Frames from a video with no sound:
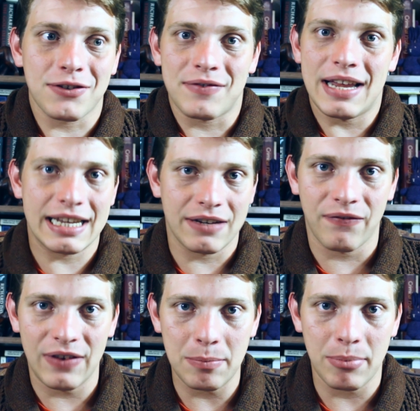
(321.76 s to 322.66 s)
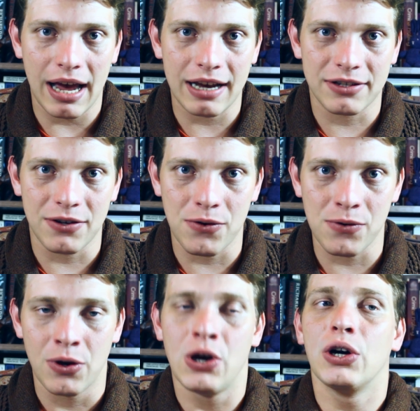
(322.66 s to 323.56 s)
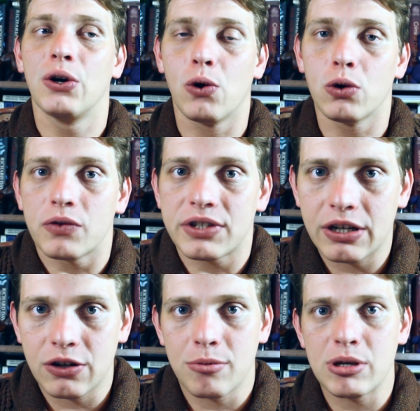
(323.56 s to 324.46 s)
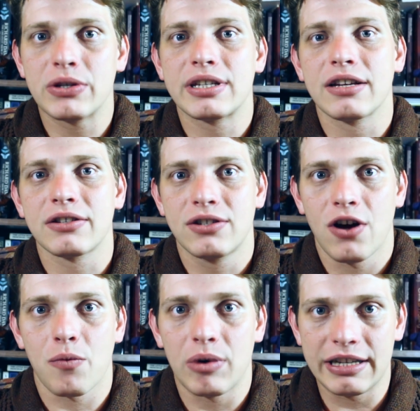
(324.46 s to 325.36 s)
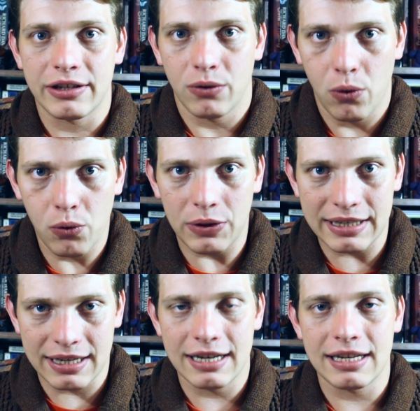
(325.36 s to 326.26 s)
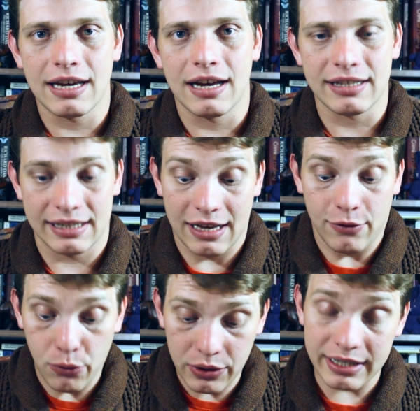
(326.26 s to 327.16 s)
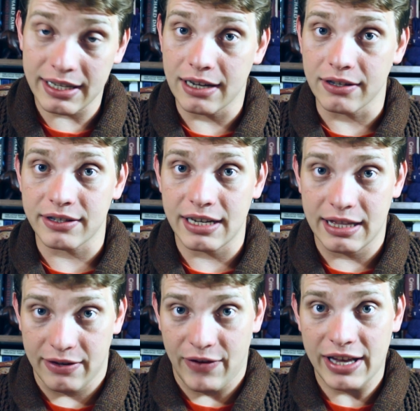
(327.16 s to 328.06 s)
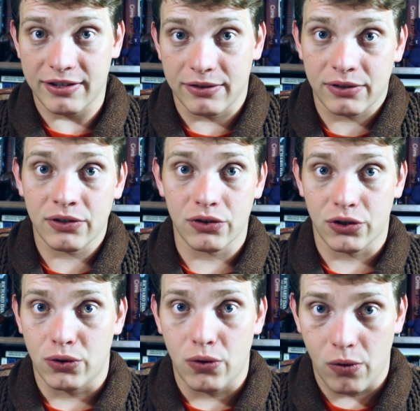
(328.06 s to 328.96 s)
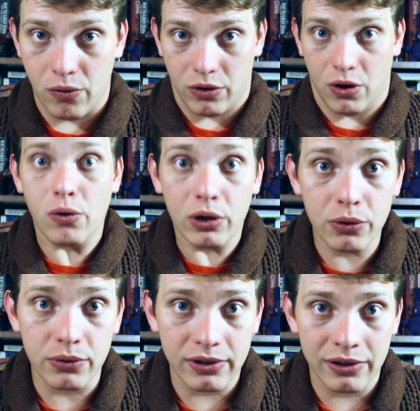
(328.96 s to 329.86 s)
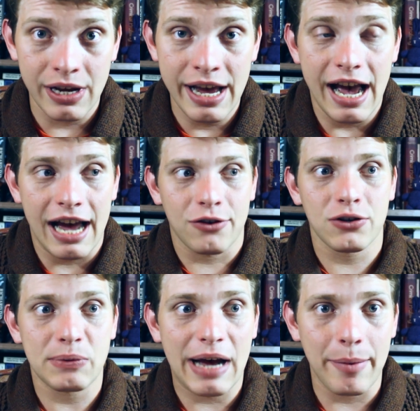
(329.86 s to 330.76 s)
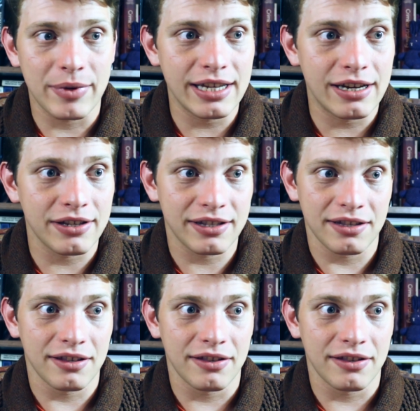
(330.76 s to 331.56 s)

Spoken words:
sort of negative feedback. So all of a sudden your immune cells start releasing all these cytokines that tell all the cells in the vessels to go loose. And of course what happens then is